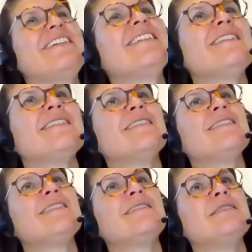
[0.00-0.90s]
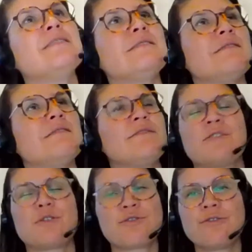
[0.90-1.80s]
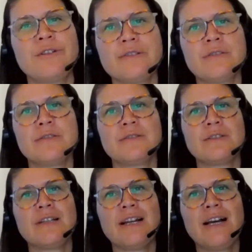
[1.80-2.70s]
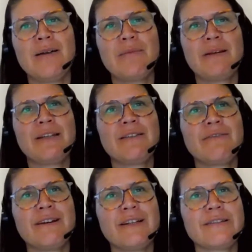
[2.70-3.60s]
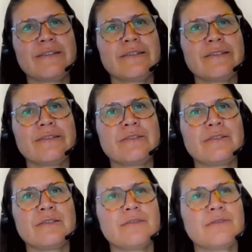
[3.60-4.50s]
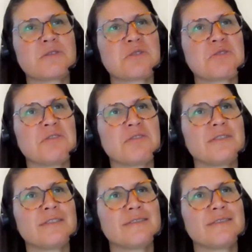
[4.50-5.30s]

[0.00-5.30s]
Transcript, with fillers: uh, for sure. I mean, in fact, uh, for sure.